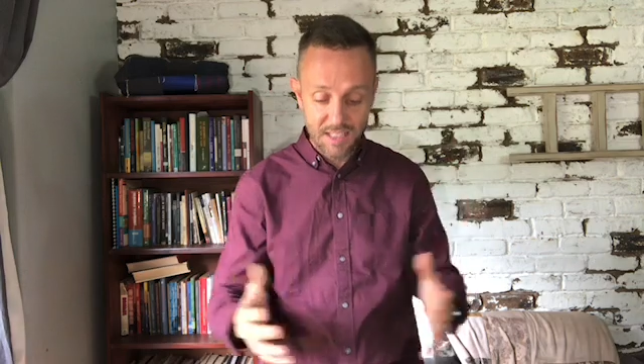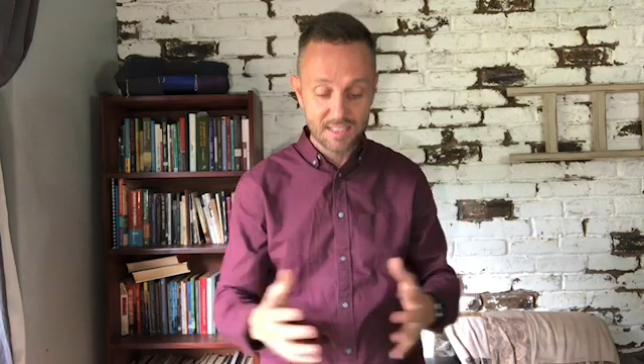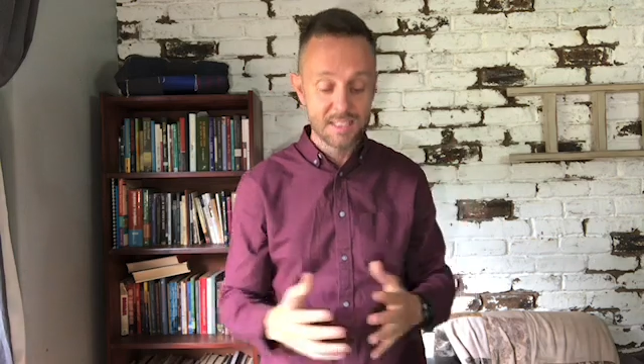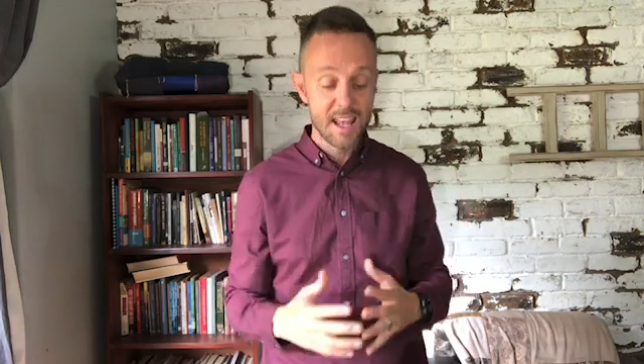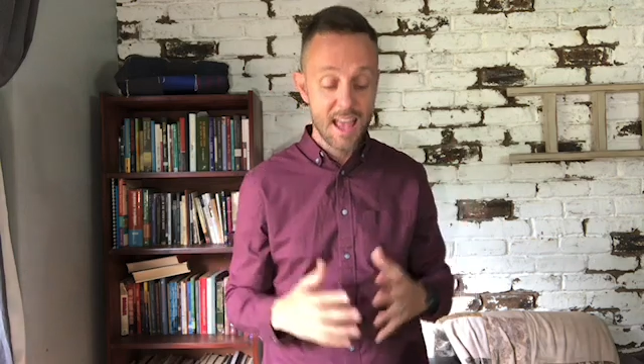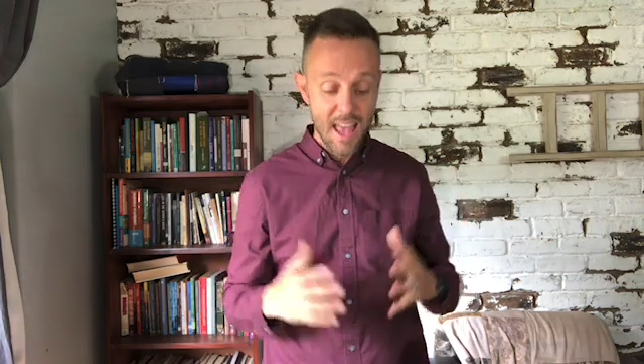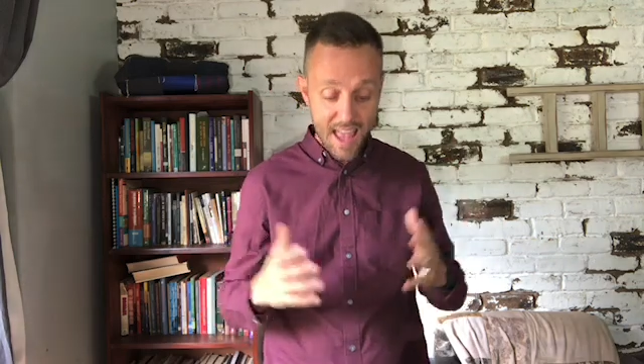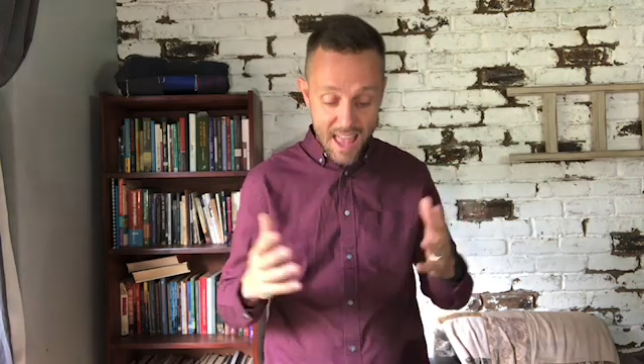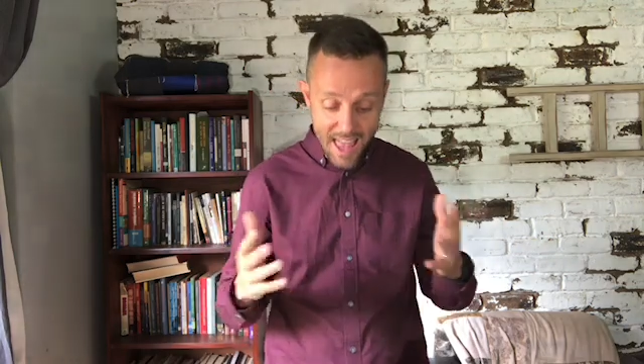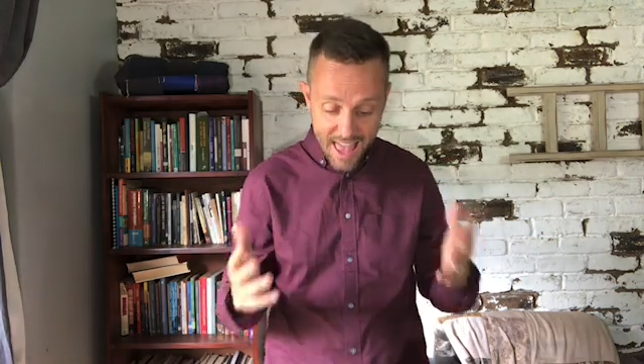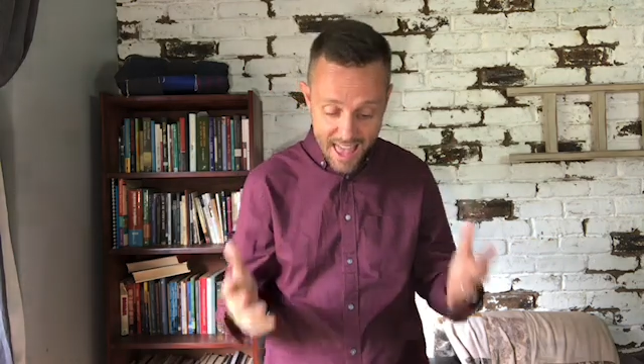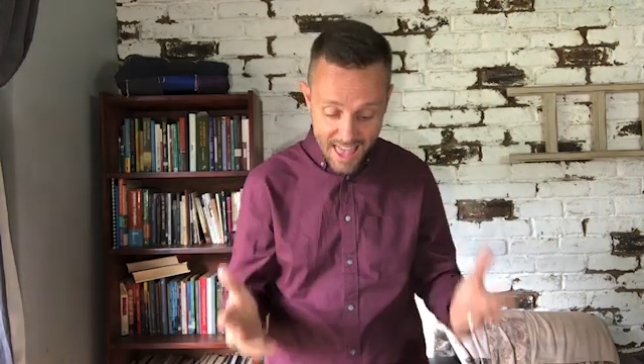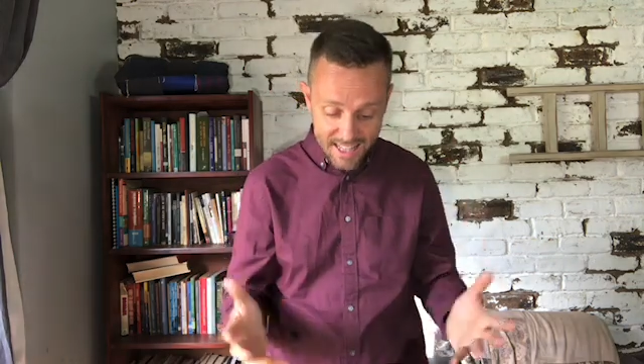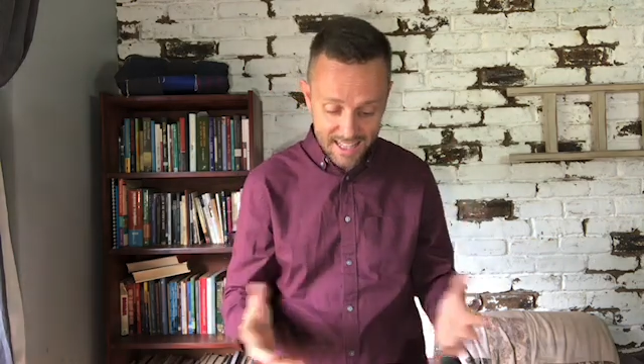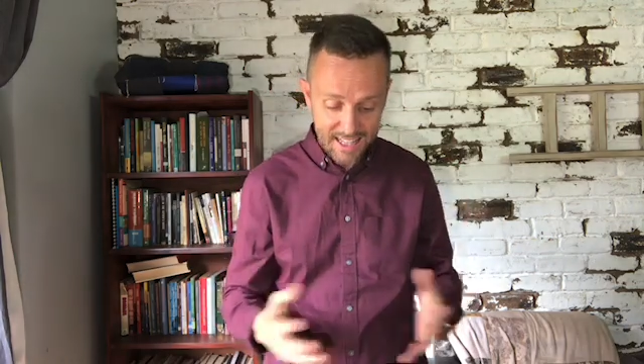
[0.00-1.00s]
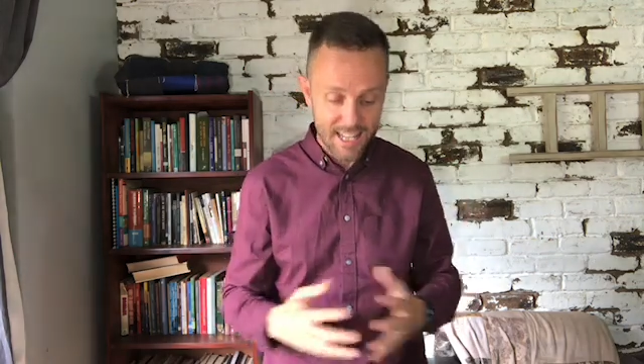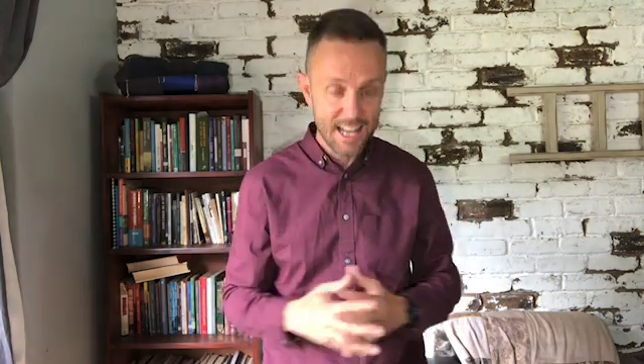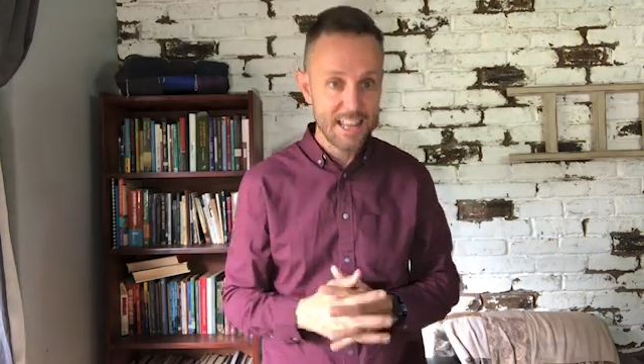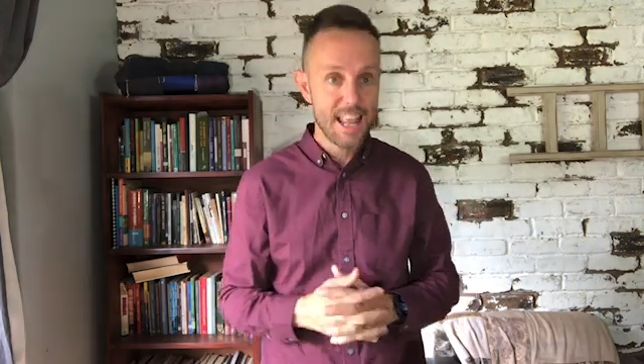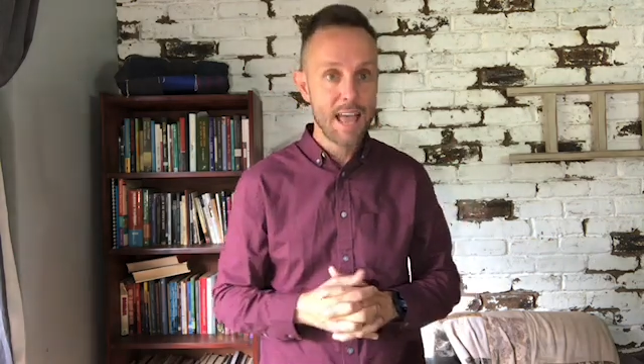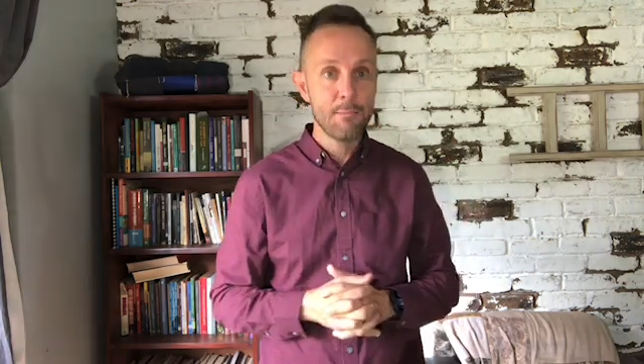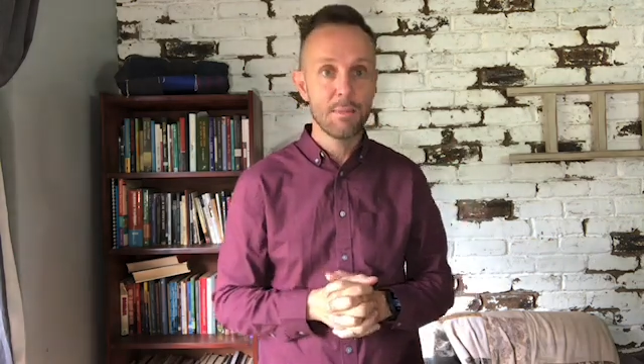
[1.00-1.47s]
is headed.
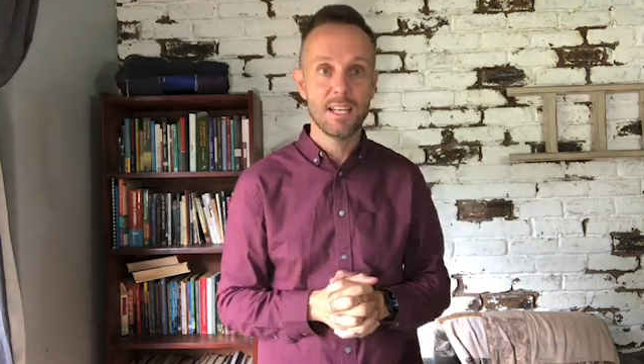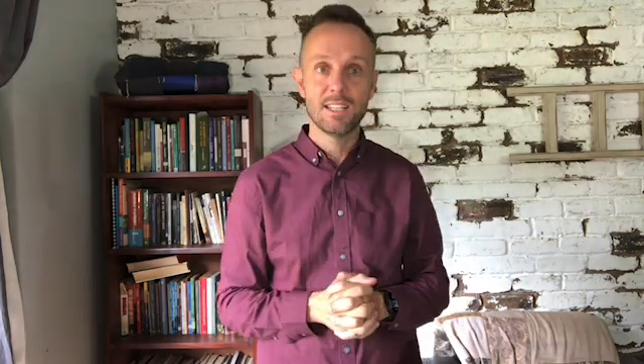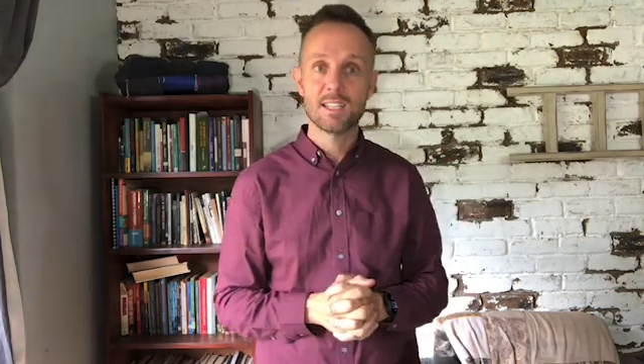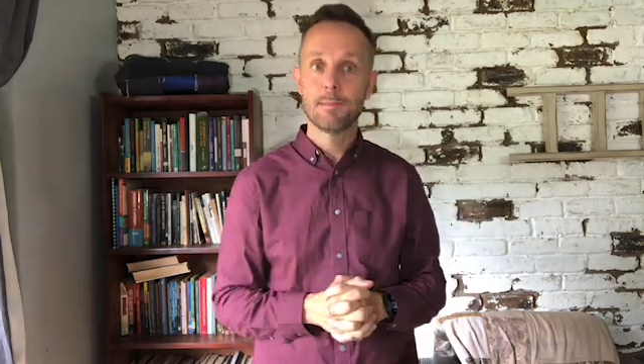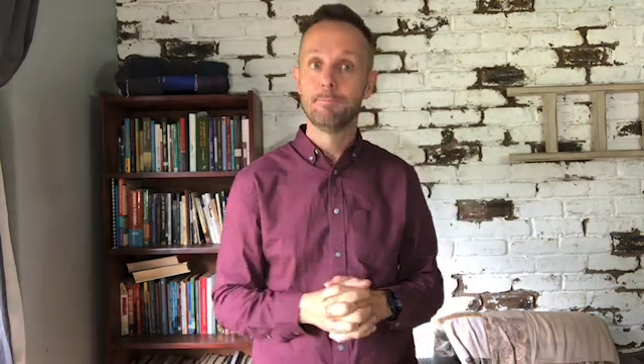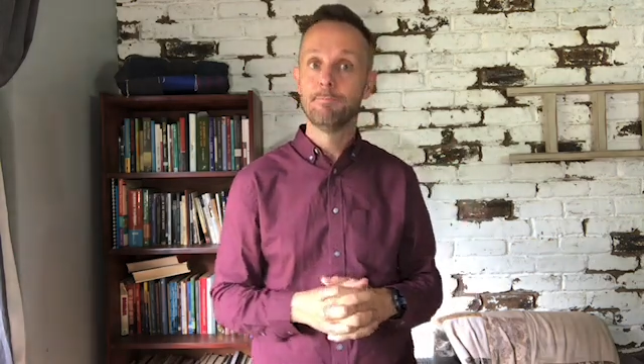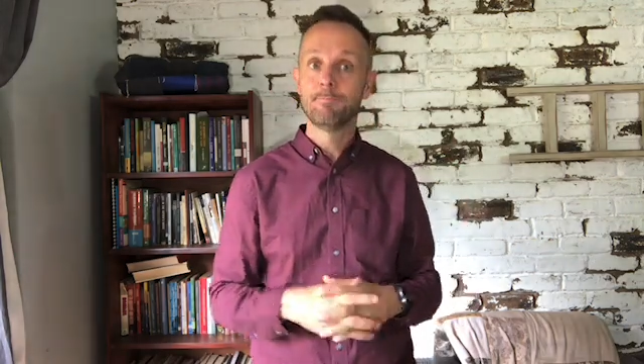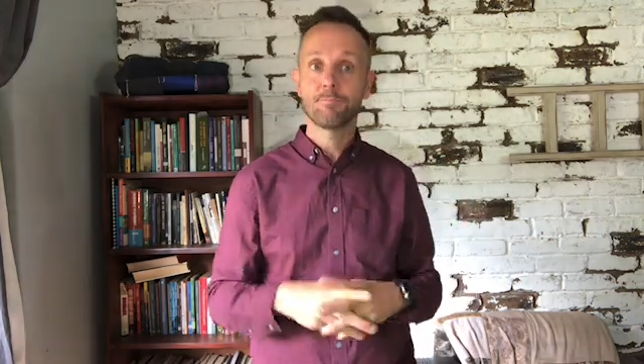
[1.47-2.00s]
And that means